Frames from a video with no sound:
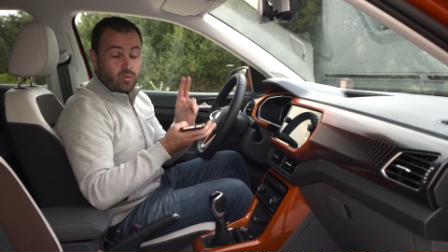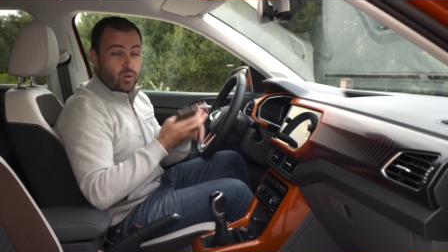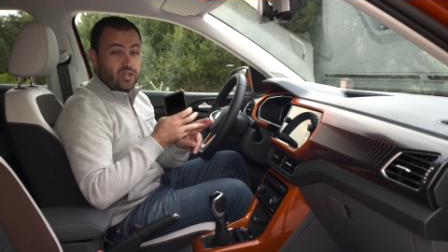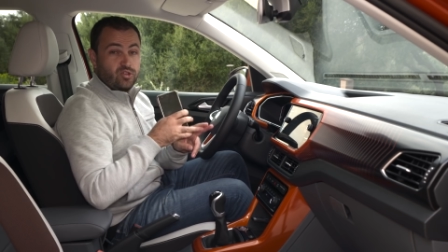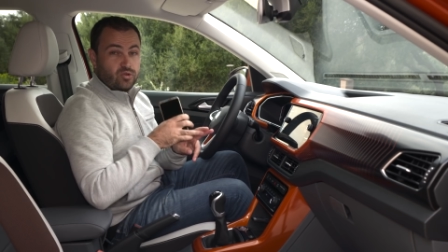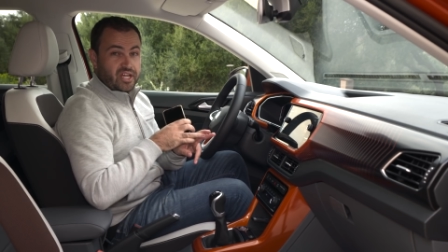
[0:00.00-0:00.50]

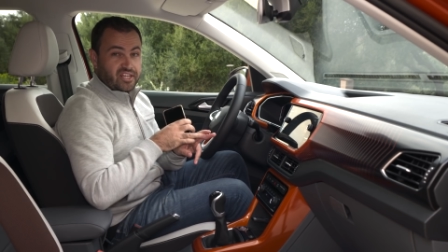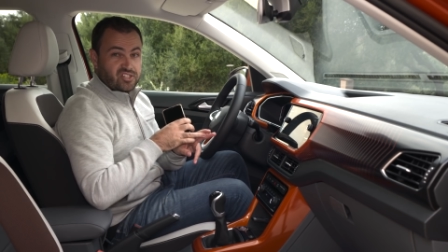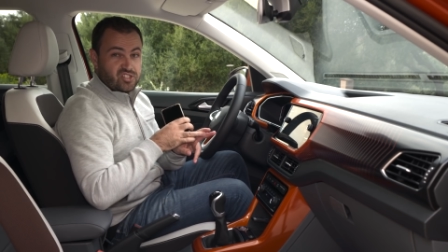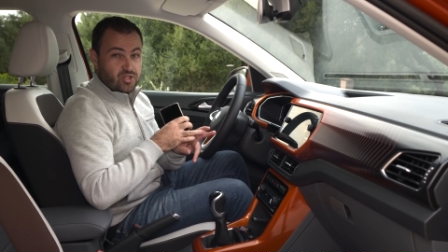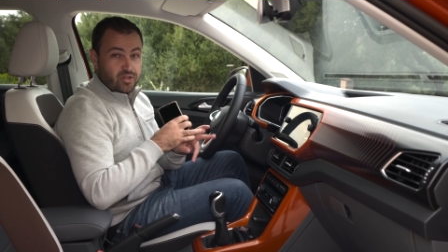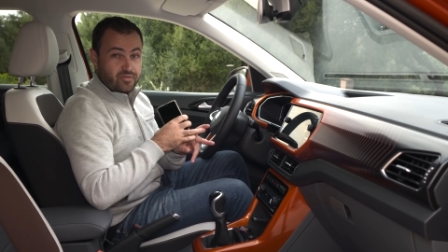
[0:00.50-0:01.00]
when your
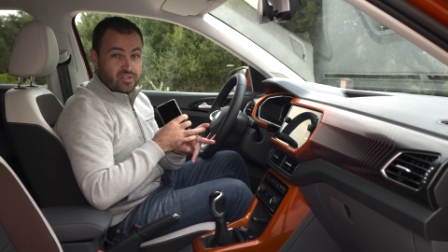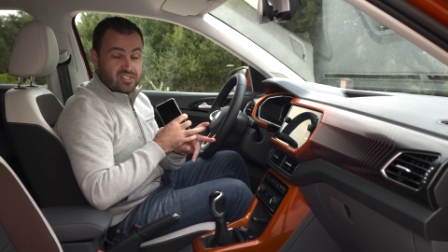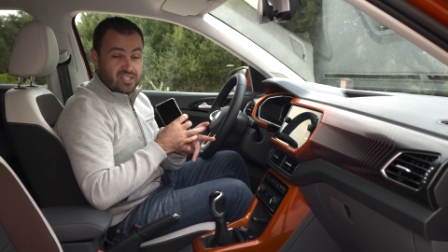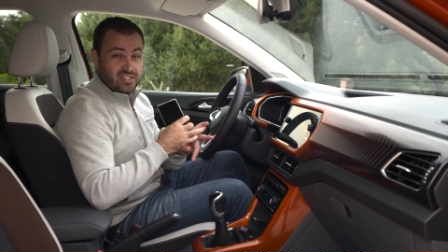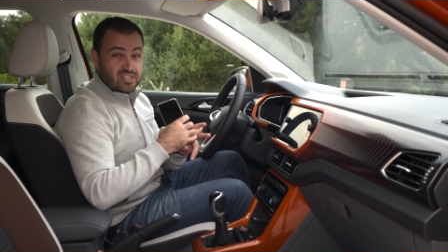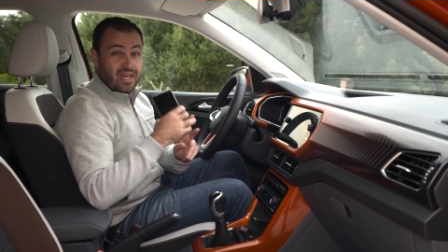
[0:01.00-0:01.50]
next
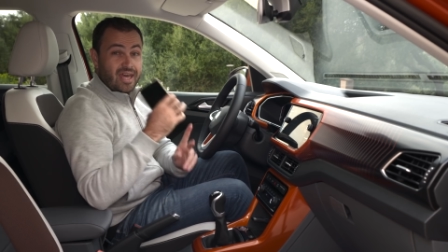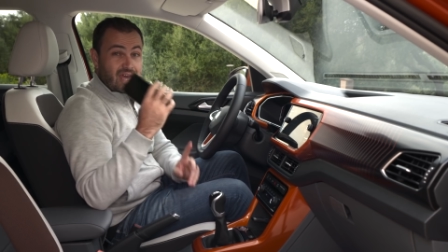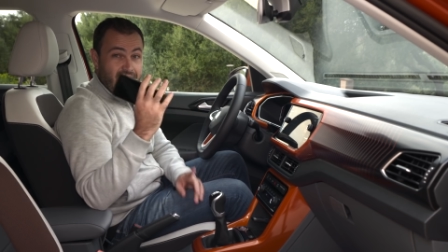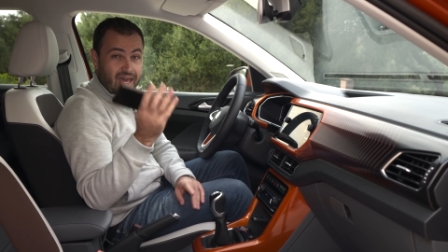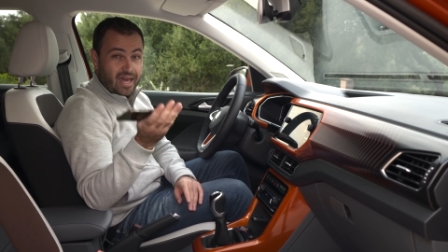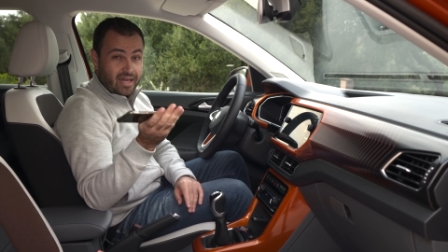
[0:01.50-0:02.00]
service is,
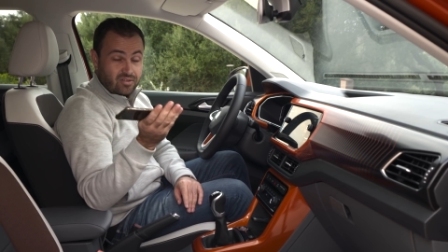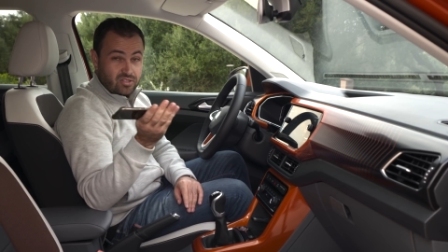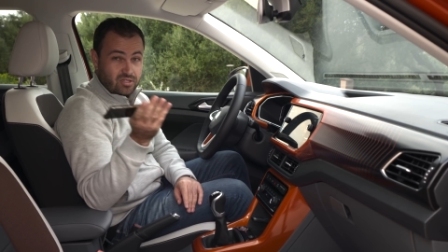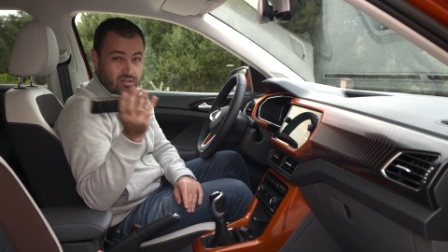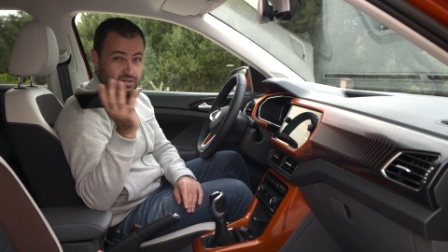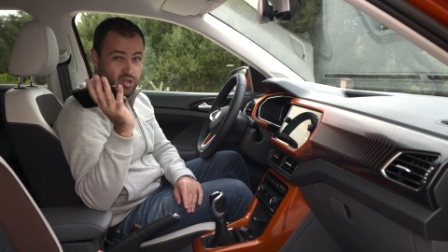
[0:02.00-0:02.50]

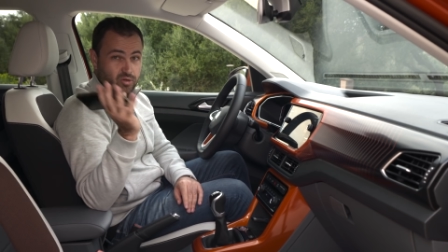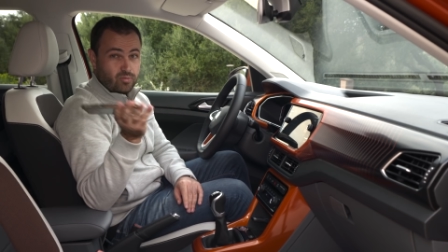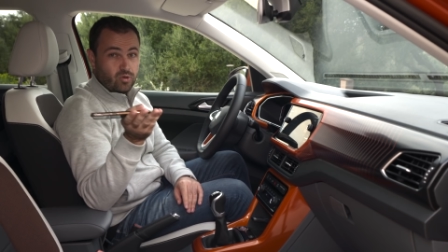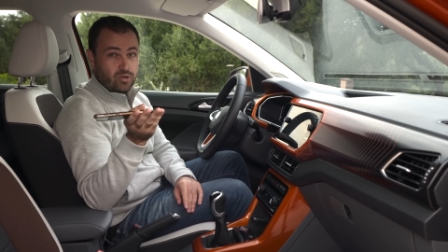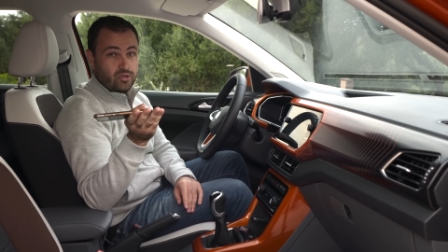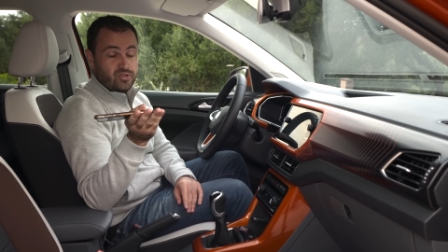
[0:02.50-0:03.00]
and no
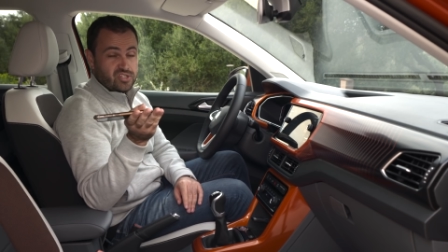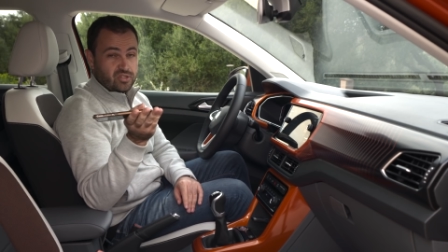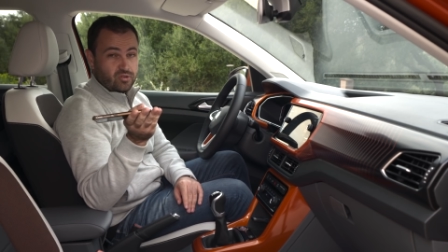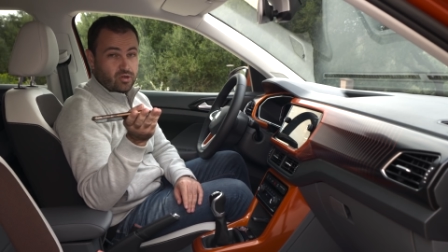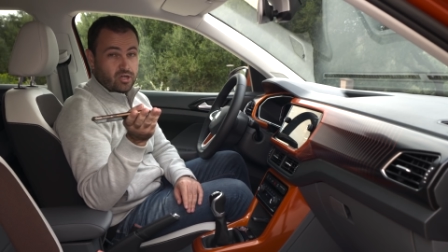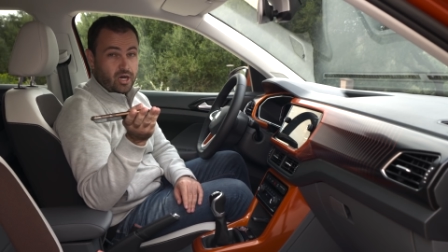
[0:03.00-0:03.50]
more losing
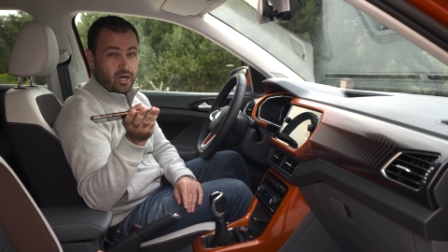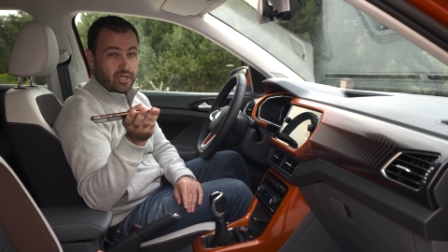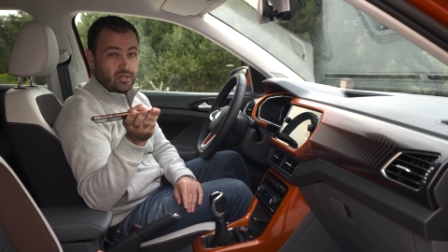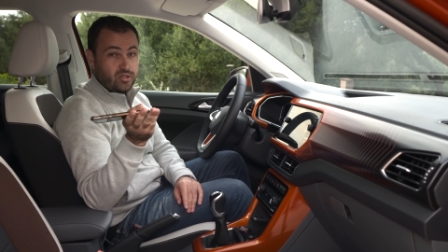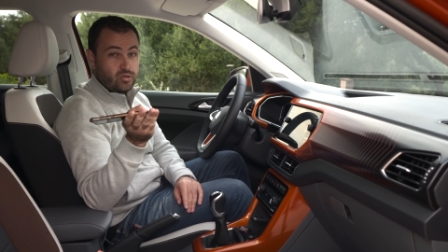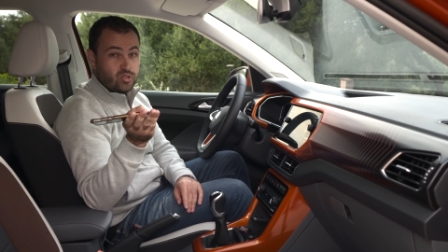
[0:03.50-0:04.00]
your car
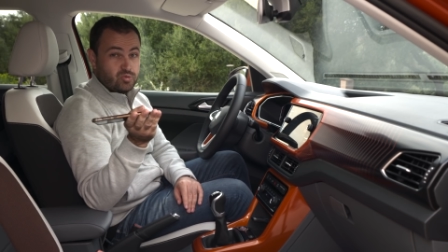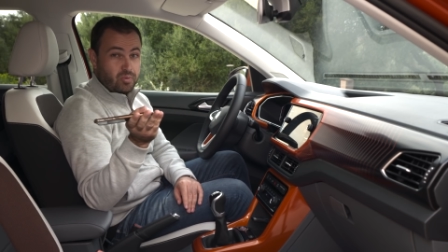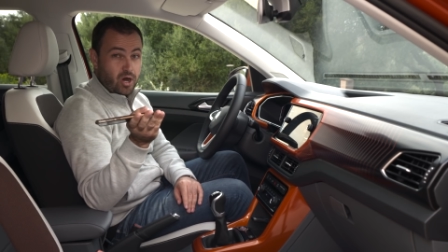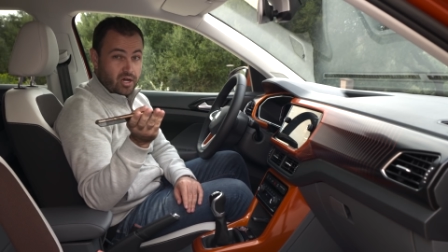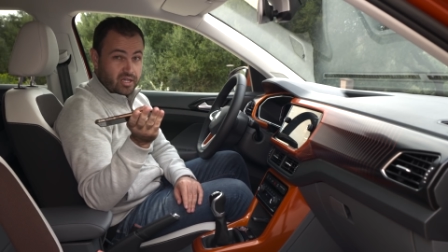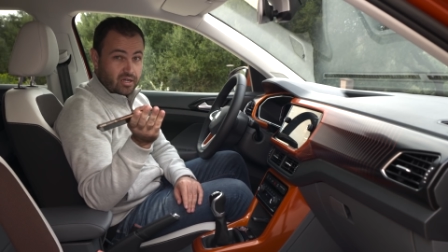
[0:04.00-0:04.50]
in huge
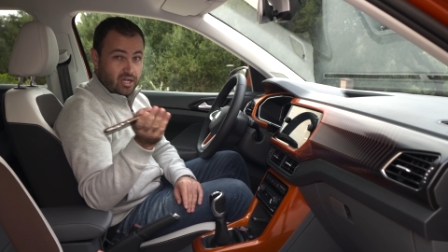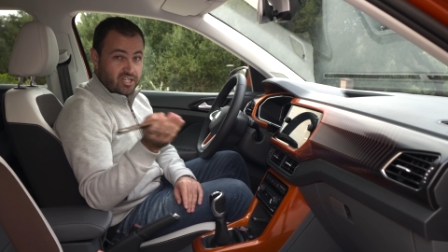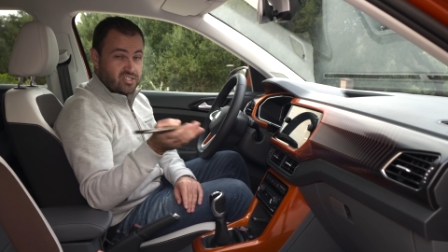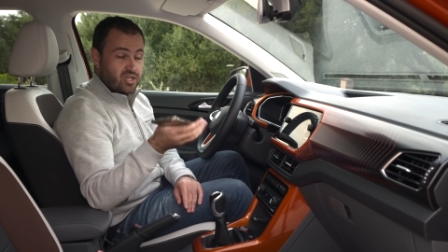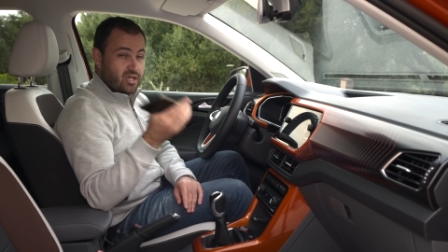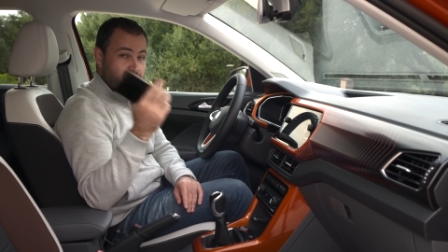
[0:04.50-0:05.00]
parking
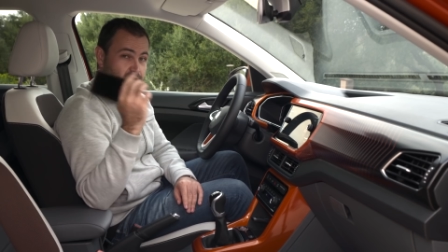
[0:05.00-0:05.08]
lots.